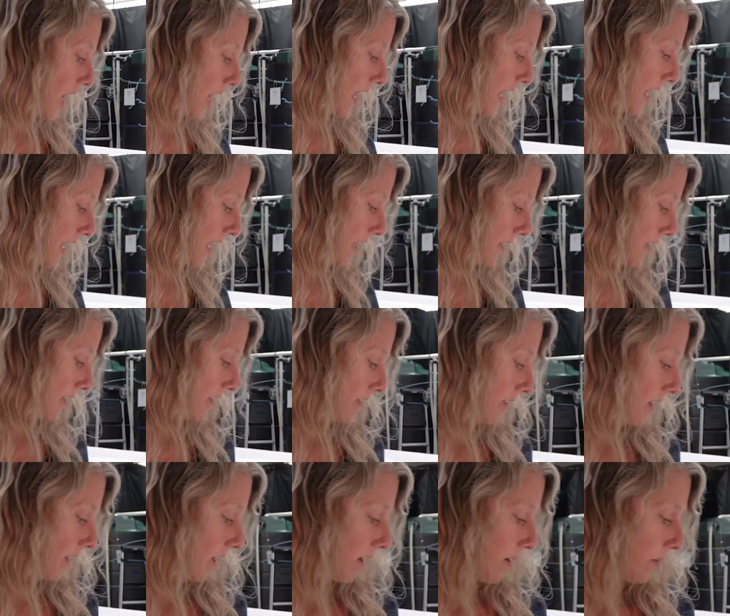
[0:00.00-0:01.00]
And
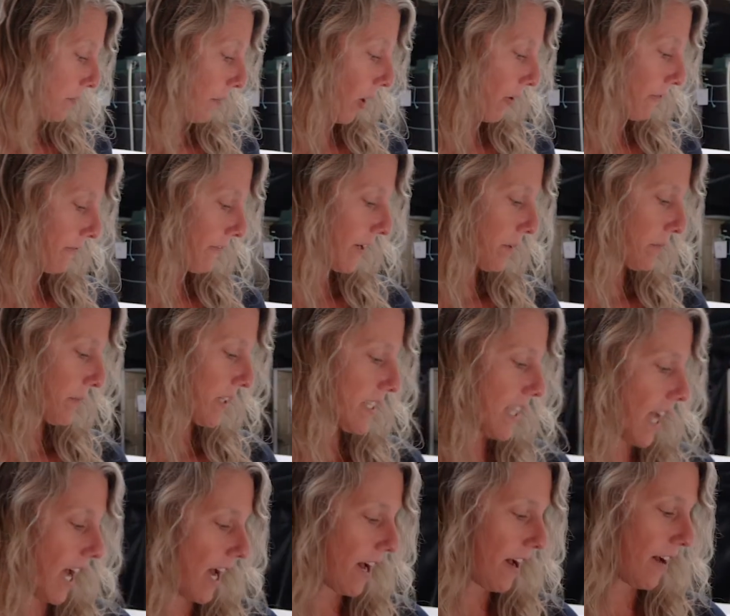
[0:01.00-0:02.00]
um, our families
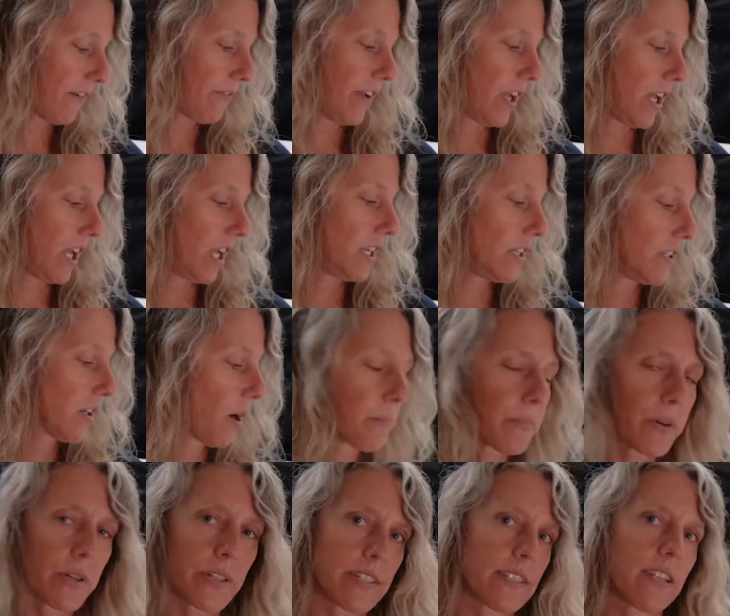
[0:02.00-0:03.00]
have a
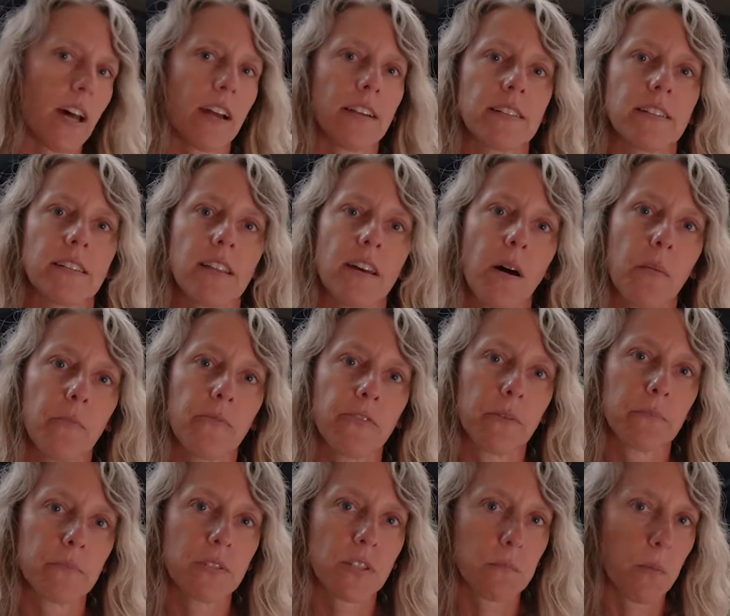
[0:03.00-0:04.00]
number assigned to them
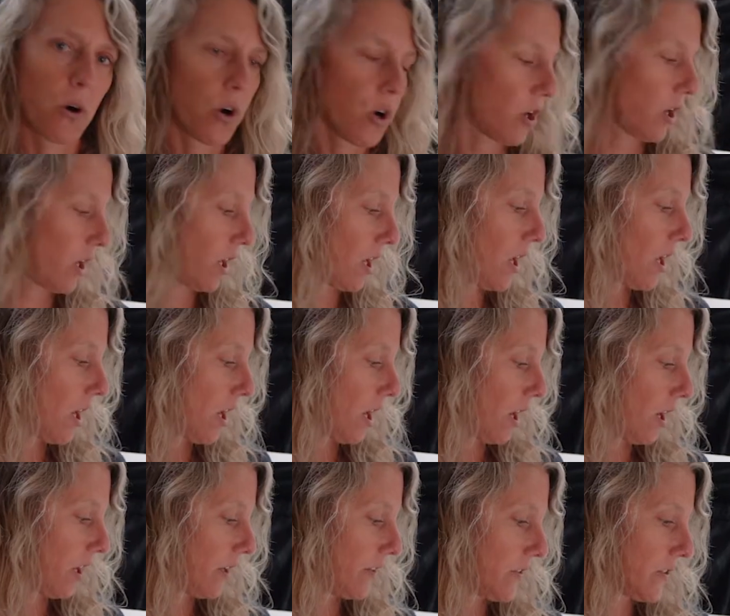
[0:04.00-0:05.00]
from spawn
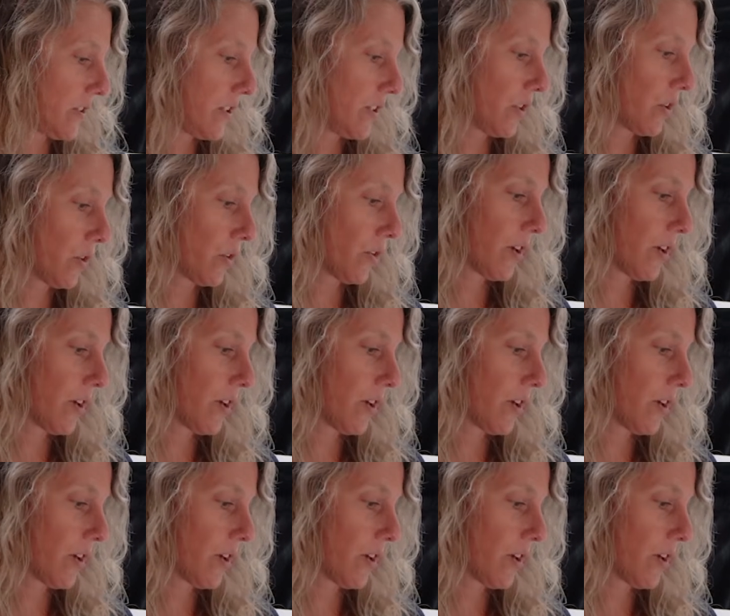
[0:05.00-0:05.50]
until